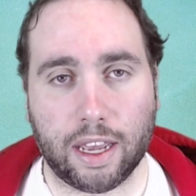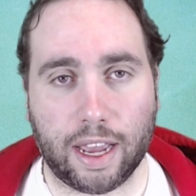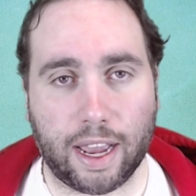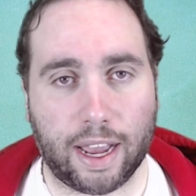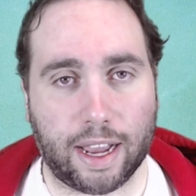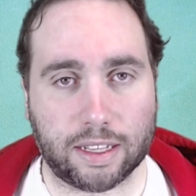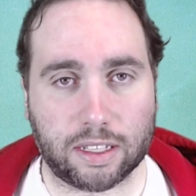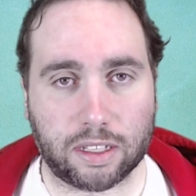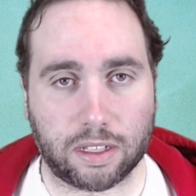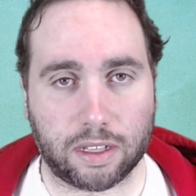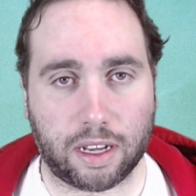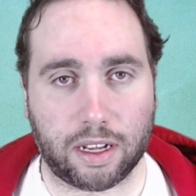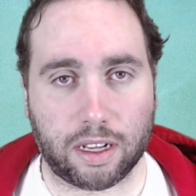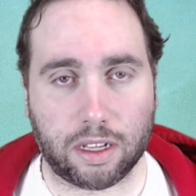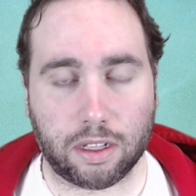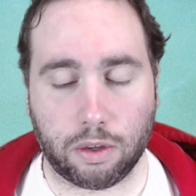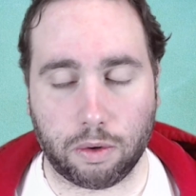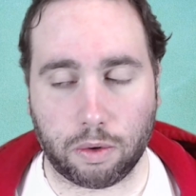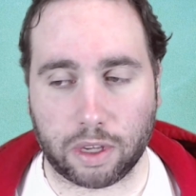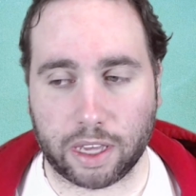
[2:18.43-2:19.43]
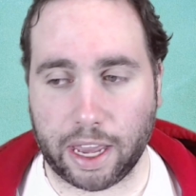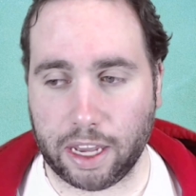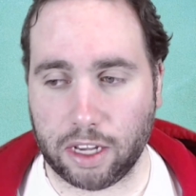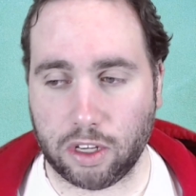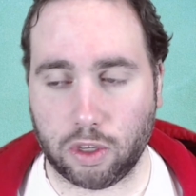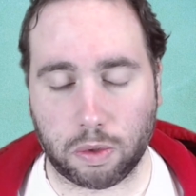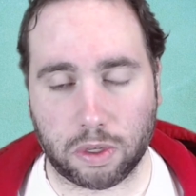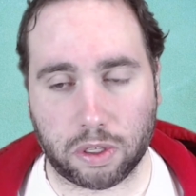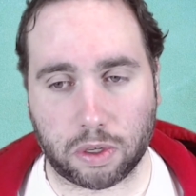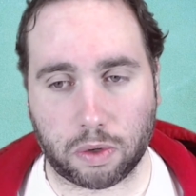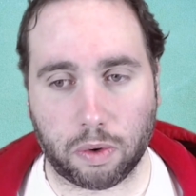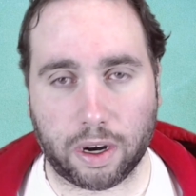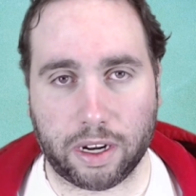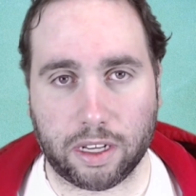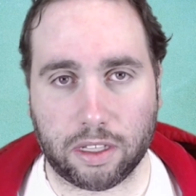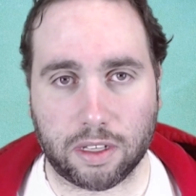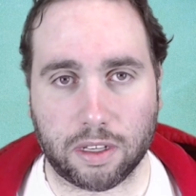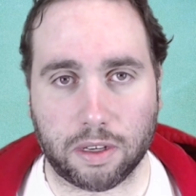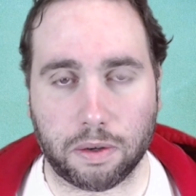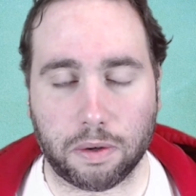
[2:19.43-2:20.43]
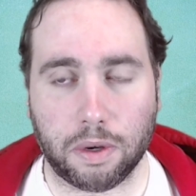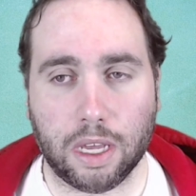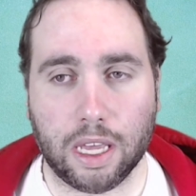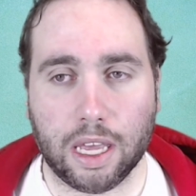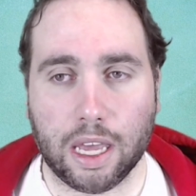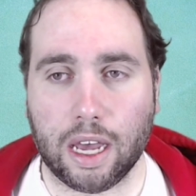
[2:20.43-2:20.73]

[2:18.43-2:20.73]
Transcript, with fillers: as uh, Luke Cage was great too.